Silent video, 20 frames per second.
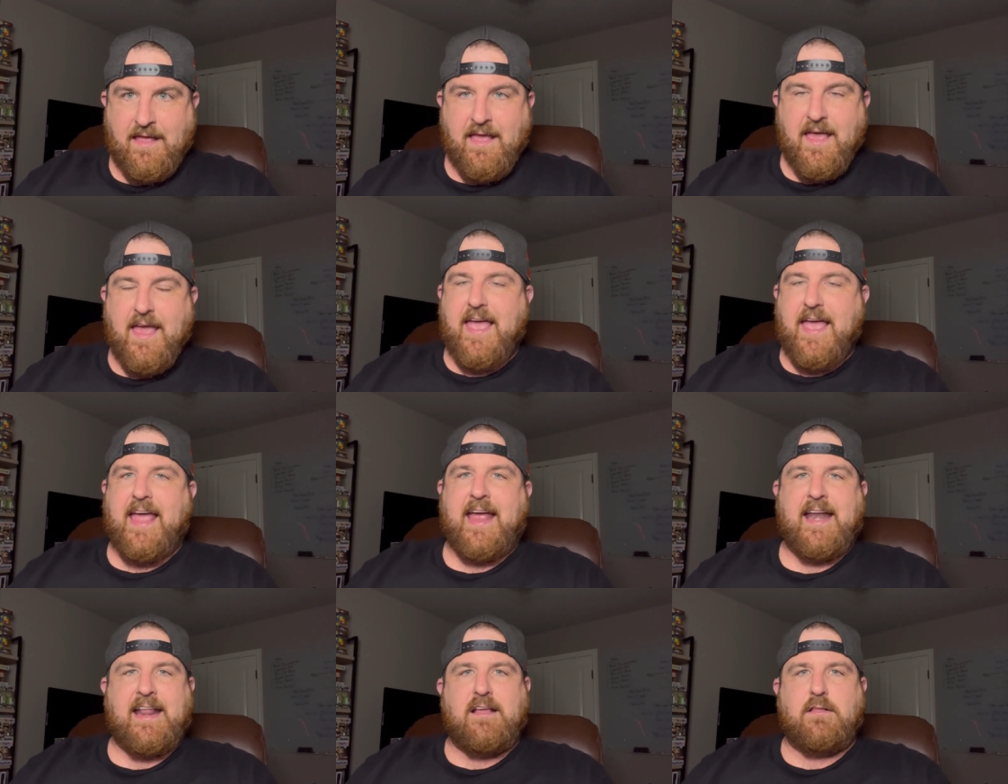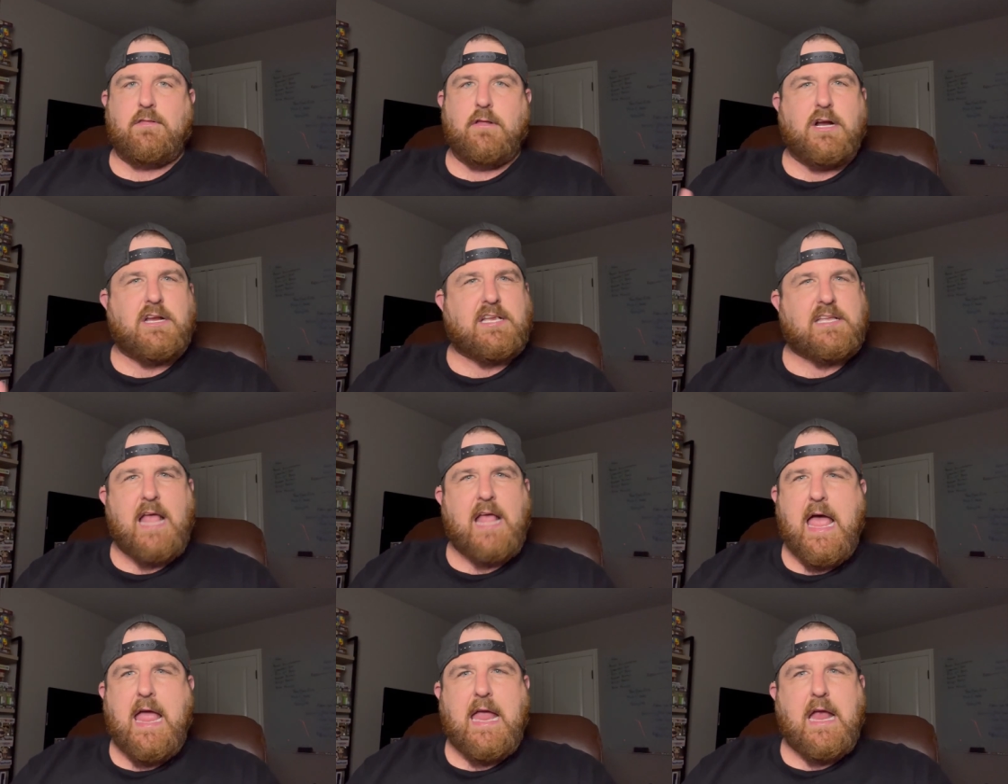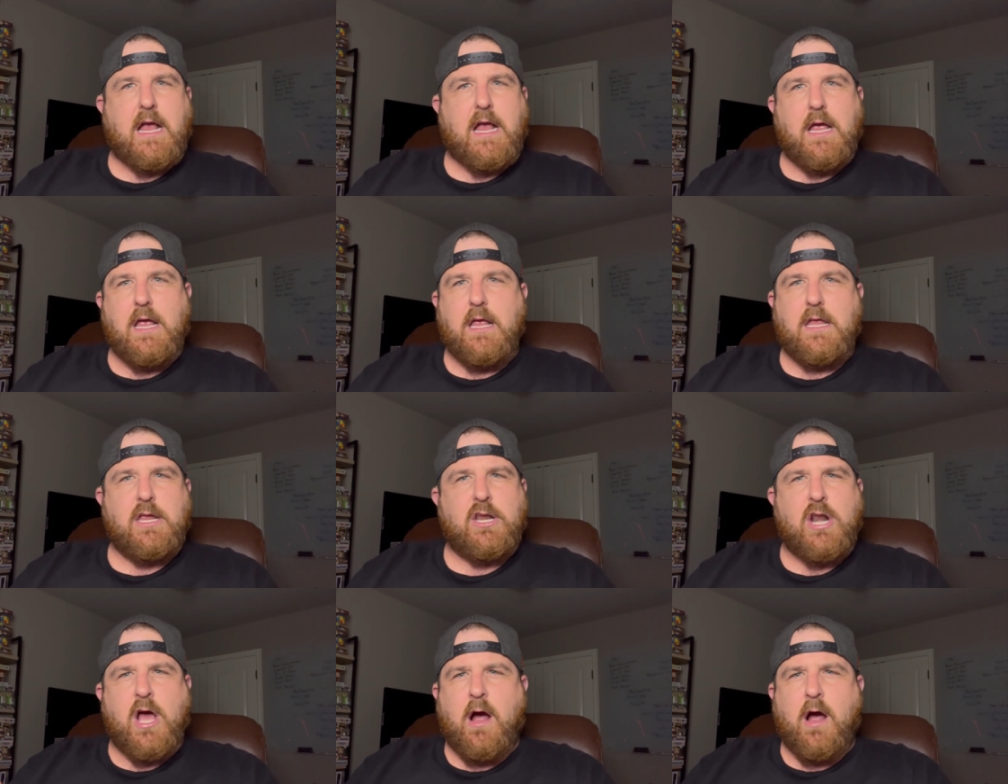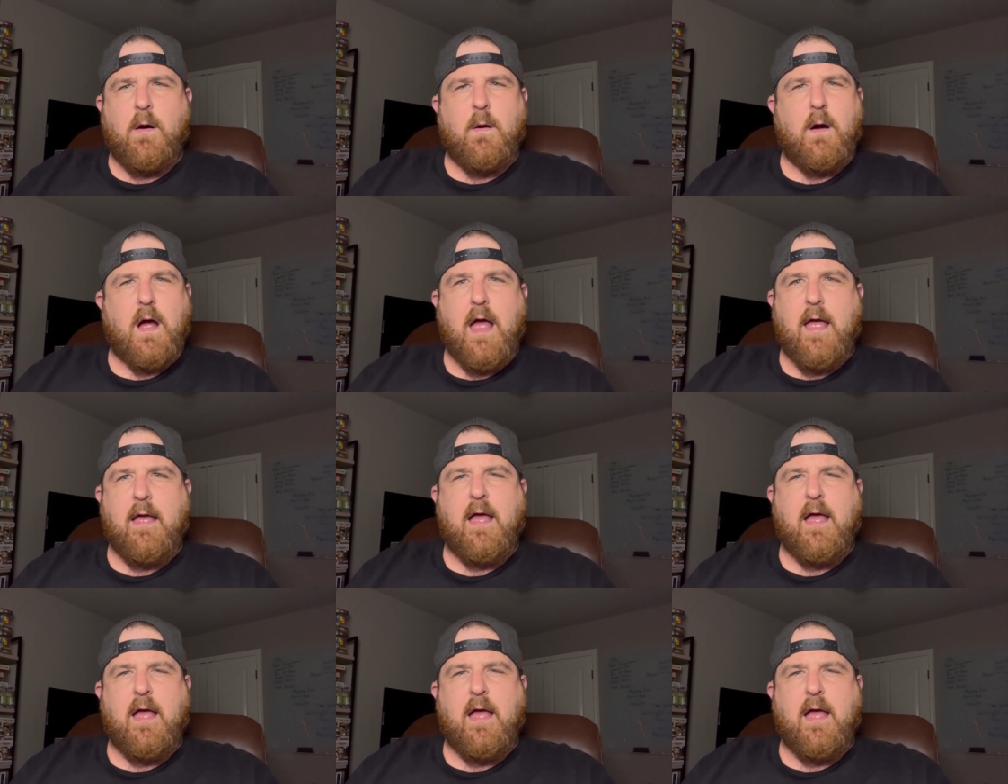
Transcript: And it looks like, you know,